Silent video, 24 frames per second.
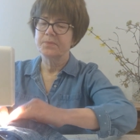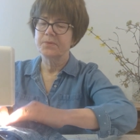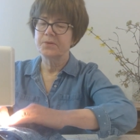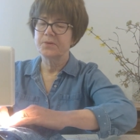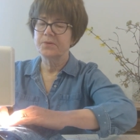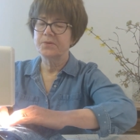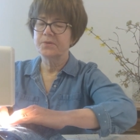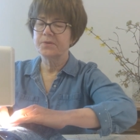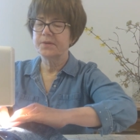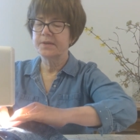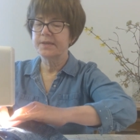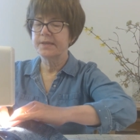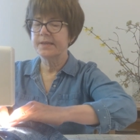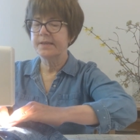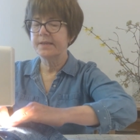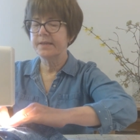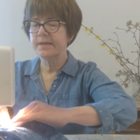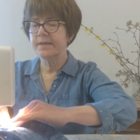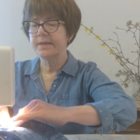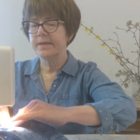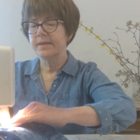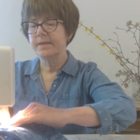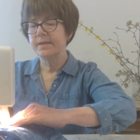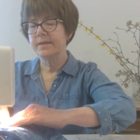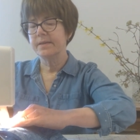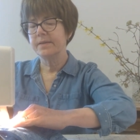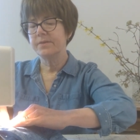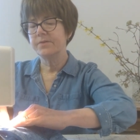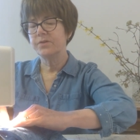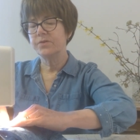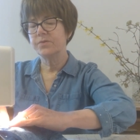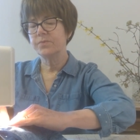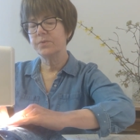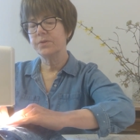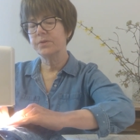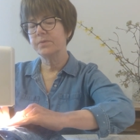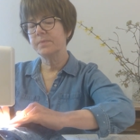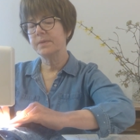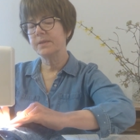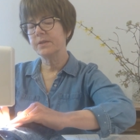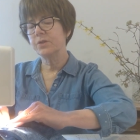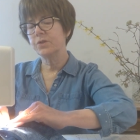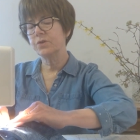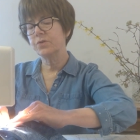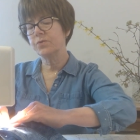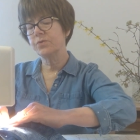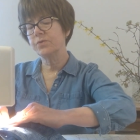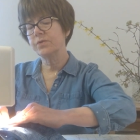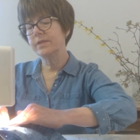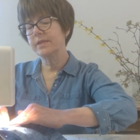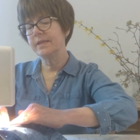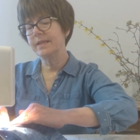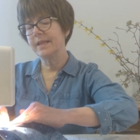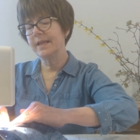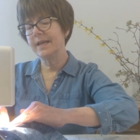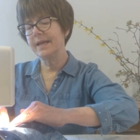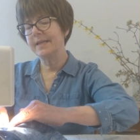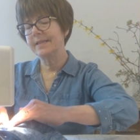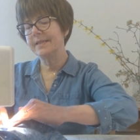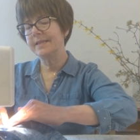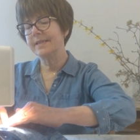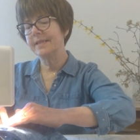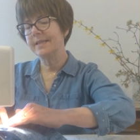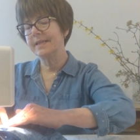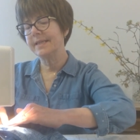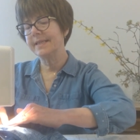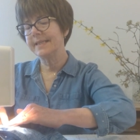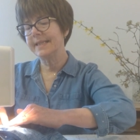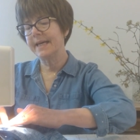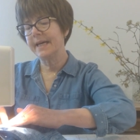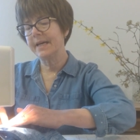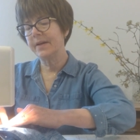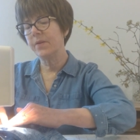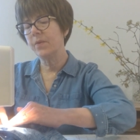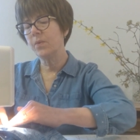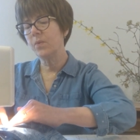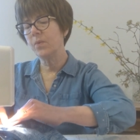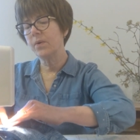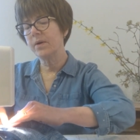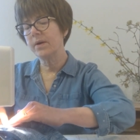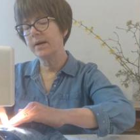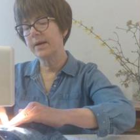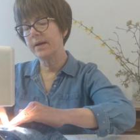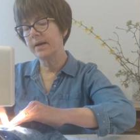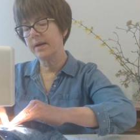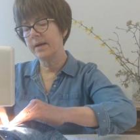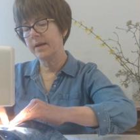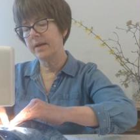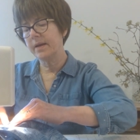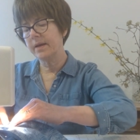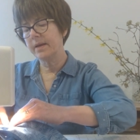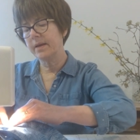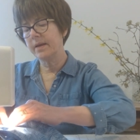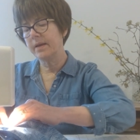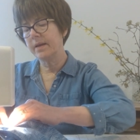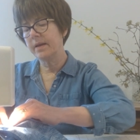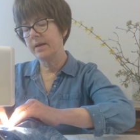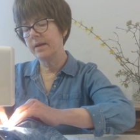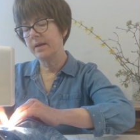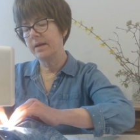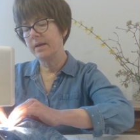Alrighty, I just want to make sure the elastic is out of the way,